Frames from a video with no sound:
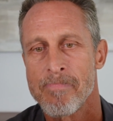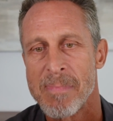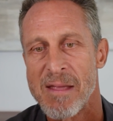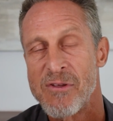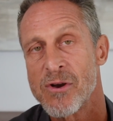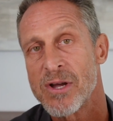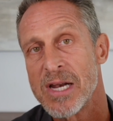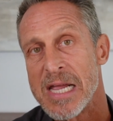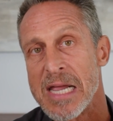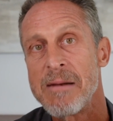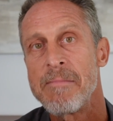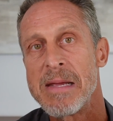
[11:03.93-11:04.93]
If you're going to
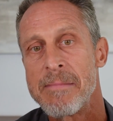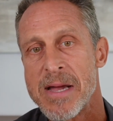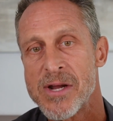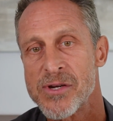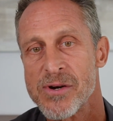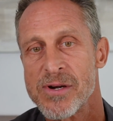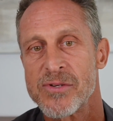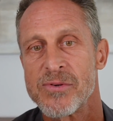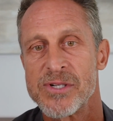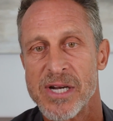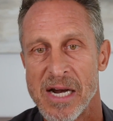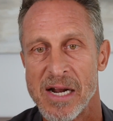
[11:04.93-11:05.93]
eat meat, make sure it's
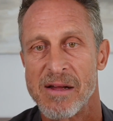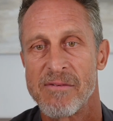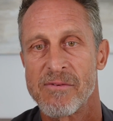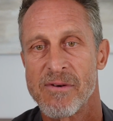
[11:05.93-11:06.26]
regenerative,